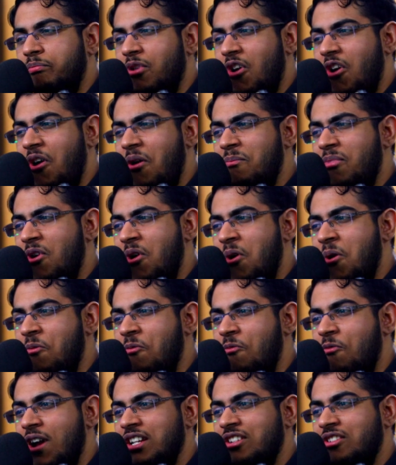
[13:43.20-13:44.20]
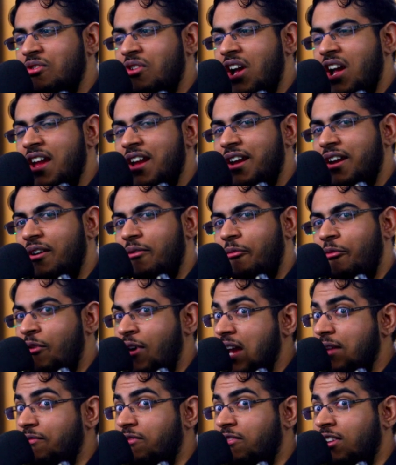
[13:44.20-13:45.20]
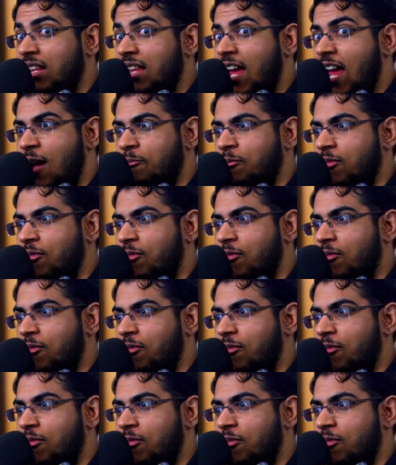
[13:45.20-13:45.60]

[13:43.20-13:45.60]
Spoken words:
Boom, boom, what do I hear? Rifle